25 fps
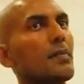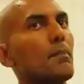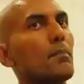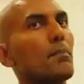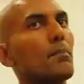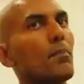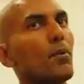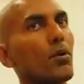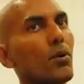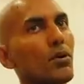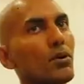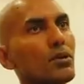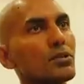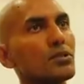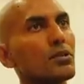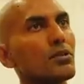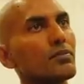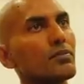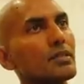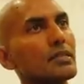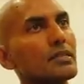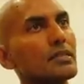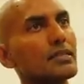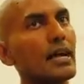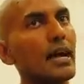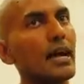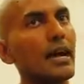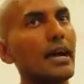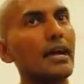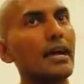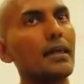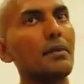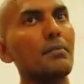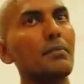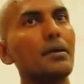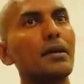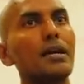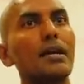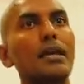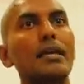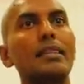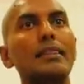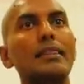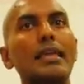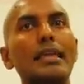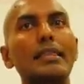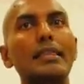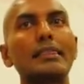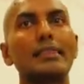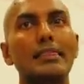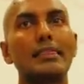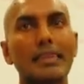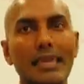most of the time they